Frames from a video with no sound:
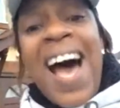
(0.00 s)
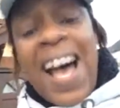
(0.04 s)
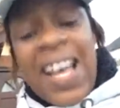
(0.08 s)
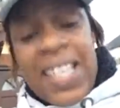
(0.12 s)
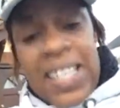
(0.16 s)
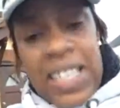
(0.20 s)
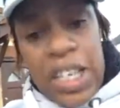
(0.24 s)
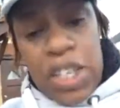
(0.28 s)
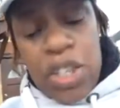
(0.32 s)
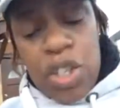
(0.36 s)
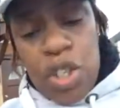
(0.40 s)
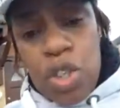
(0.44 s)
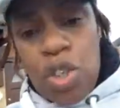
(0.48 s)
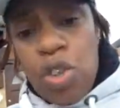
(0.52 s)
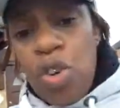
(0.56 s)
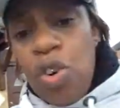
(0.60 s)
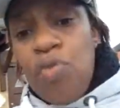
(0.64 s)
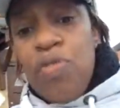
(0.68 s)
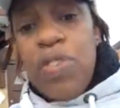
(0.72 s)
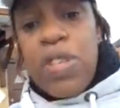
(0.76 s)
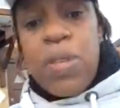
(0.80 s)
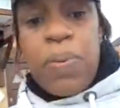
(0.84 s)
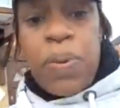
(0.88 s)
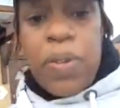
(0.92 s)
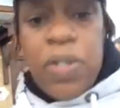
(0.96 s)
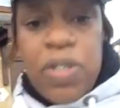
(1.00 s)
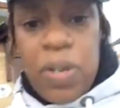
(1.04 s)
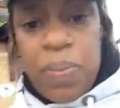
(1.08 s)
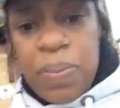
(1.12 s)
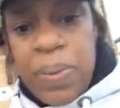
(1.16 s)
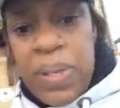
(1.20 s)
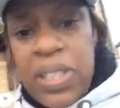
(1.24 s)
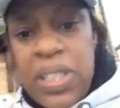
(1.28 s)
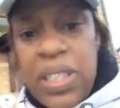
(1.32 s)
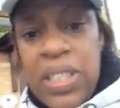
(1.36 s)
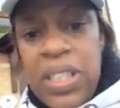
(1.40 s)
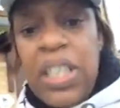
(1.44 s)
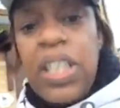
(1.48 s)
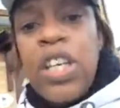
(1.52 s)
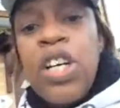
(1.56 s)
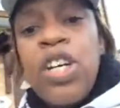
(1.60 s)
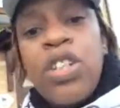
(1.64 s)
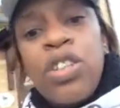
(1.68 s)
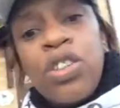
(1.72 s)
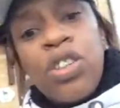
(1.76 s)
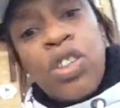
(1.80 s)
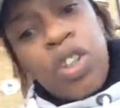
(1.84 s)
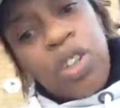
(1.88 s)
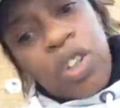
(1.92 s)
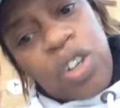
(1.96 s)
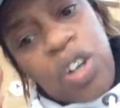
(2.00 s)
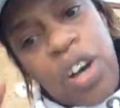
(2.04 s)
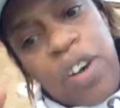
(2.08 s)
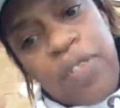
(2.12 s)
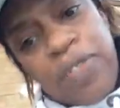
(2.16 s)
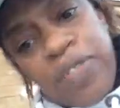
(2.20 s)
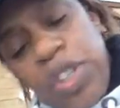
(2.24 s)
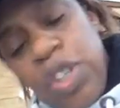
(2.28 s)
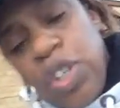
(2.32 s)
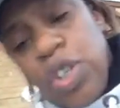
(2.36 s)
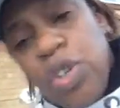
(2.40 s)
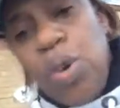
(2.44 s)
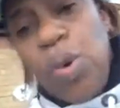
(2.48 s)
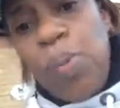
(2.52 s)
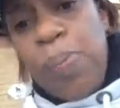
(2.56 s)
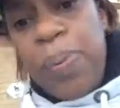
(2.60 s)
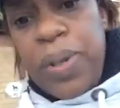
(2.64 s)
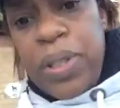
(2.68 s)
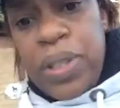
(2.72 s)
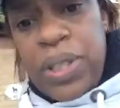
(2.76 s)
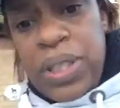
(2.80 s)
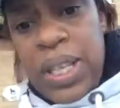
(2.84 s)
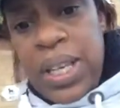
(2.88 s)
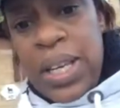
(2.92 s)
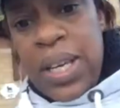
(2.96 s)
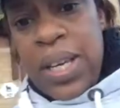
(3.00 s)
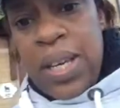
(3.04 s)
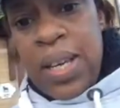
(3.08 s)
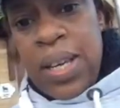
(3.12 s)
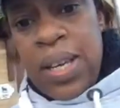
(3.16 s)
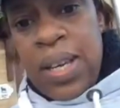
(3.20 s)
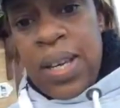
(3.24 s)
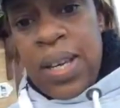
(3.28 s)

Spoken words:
as it is your responsibility to look after your body.